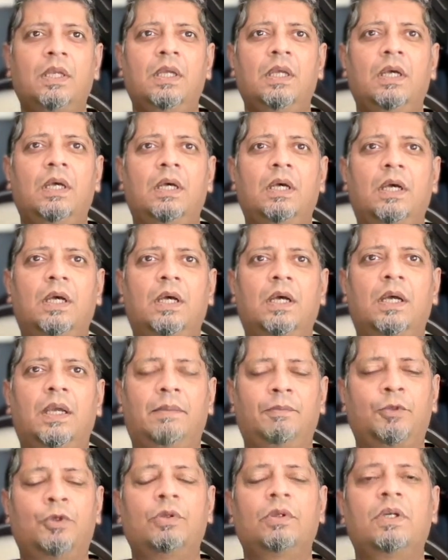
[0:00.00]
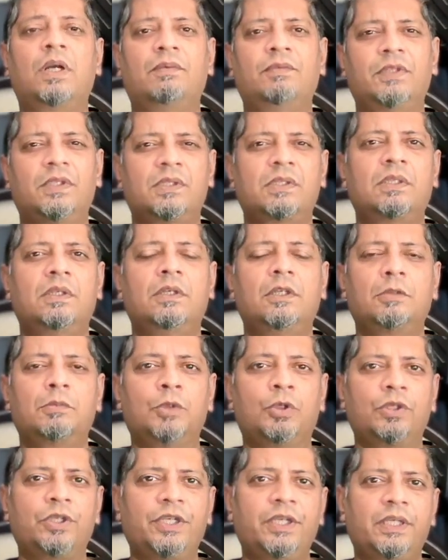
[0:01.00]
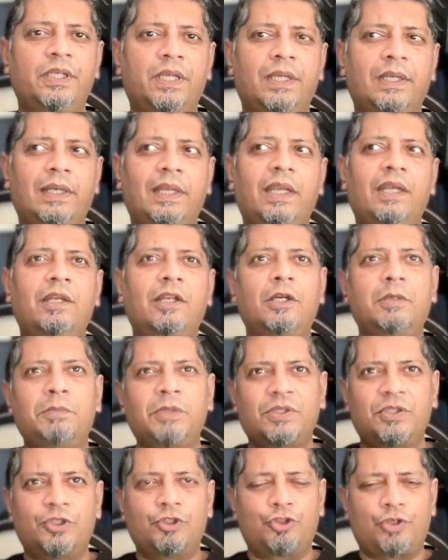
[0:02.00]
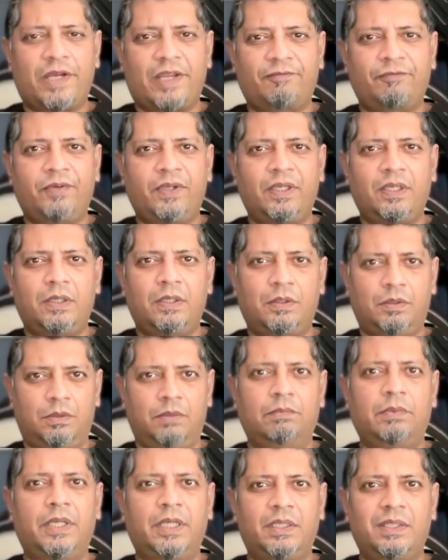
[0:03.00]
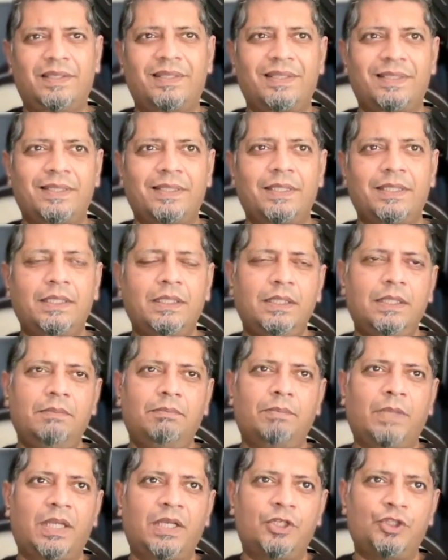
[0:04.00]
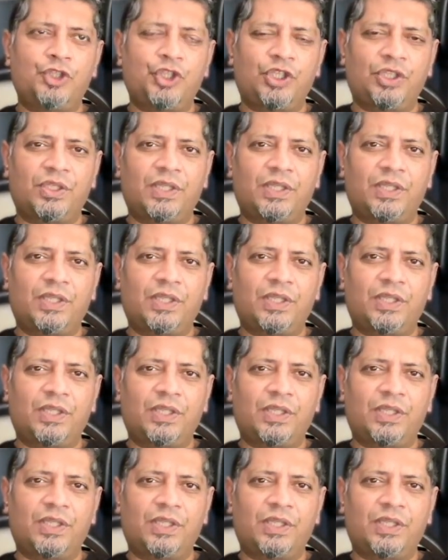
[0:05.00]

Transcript: I'm going to cover this in a little more detail later, but the traffic in city, managing